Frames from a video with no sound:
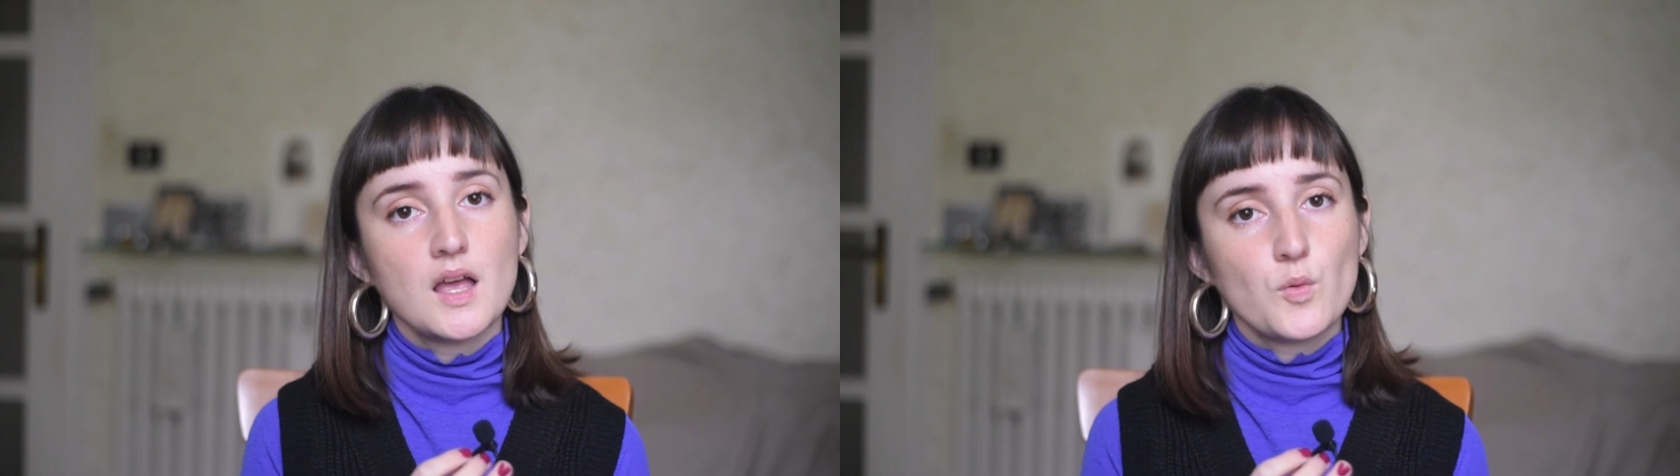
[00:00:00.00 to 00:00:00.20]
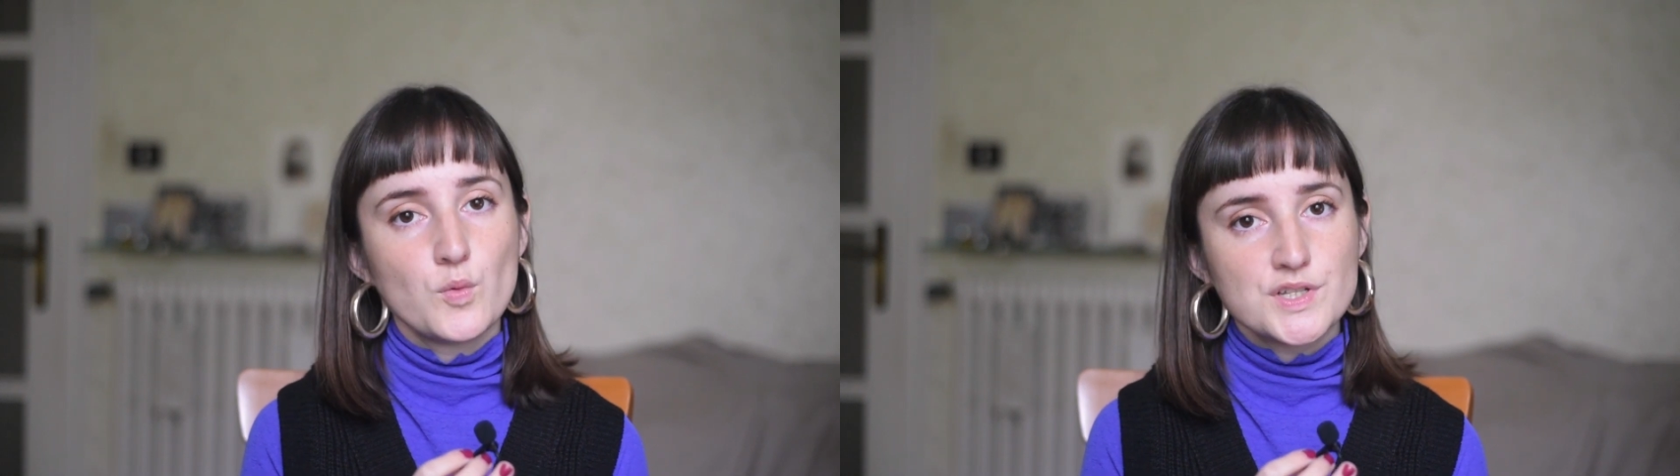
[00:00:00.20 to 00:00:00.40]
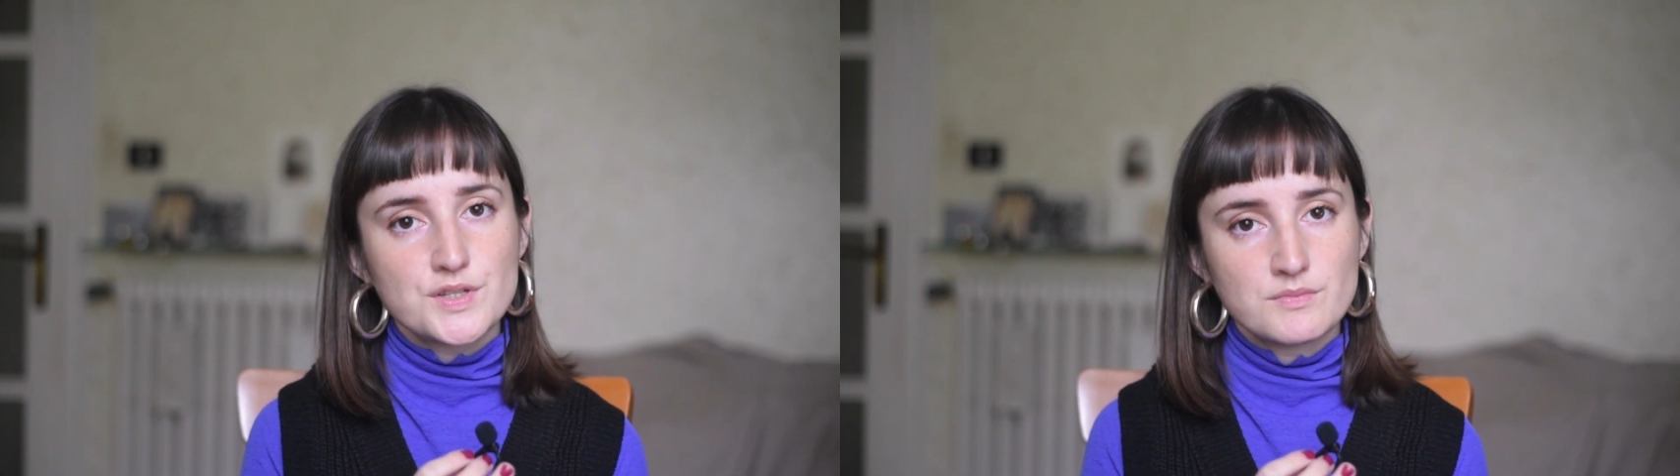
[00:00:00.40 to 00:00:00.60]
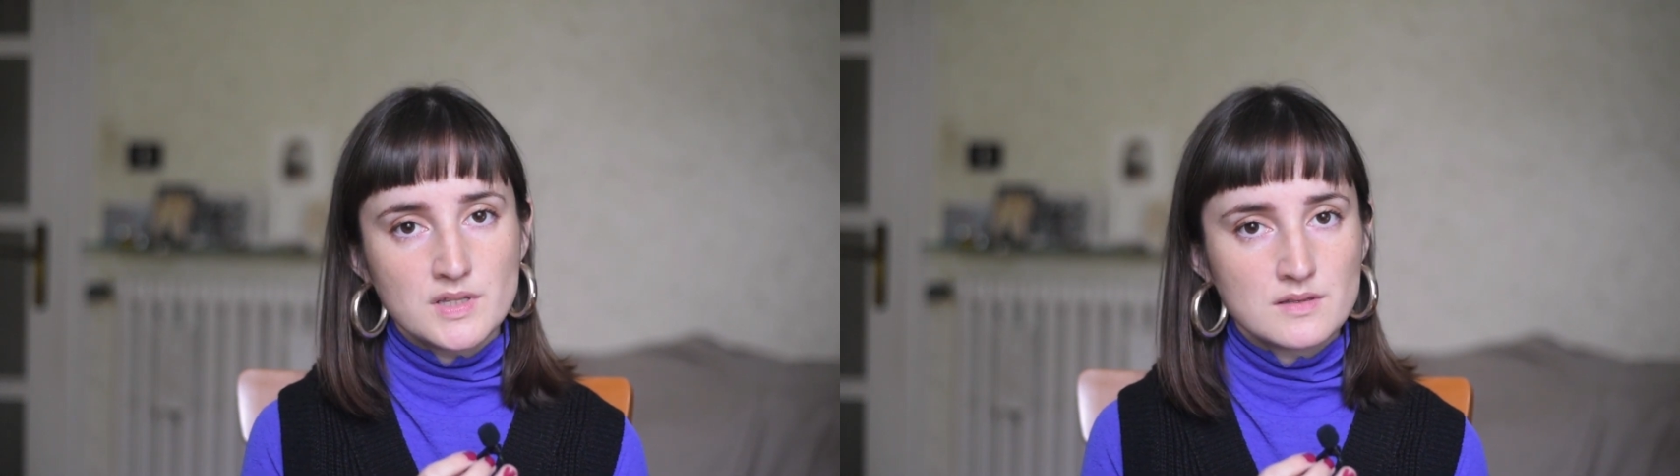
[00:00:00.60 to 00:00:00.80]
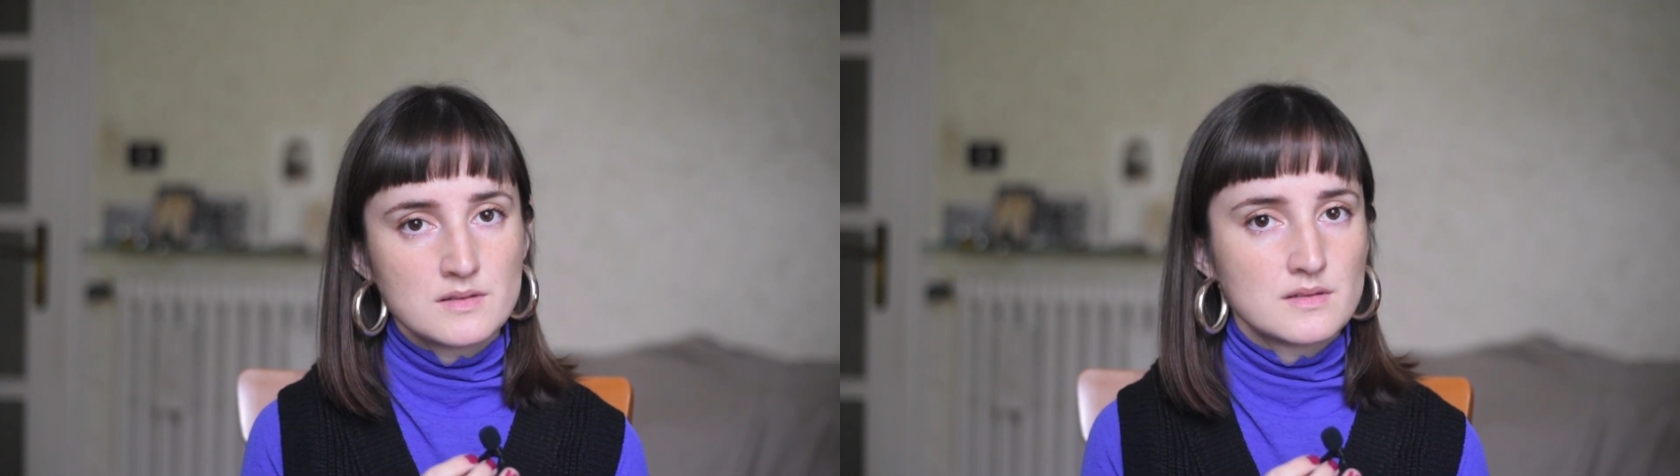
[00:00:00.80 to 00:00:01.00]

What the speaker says: which means